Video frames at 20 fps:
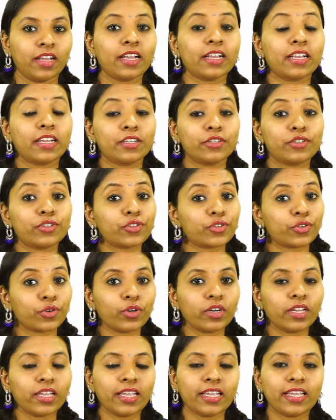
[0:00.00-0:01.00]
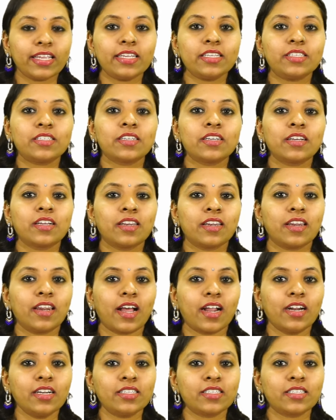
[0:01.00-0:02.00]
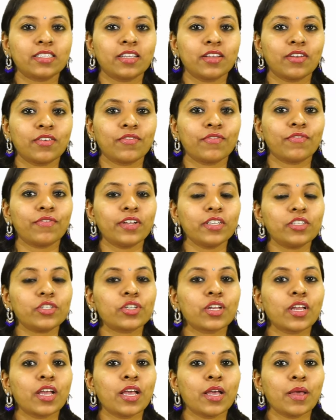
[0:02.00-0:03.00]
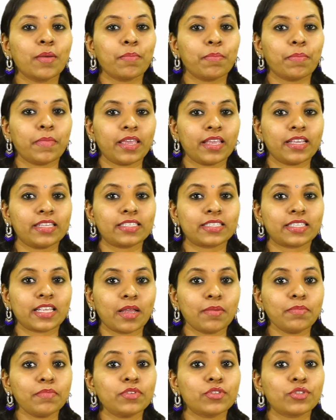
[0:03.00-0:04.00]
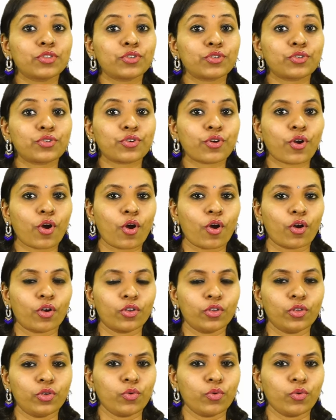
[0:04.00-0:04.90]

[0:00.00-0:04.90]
Kids should eat nuts which makes them strong.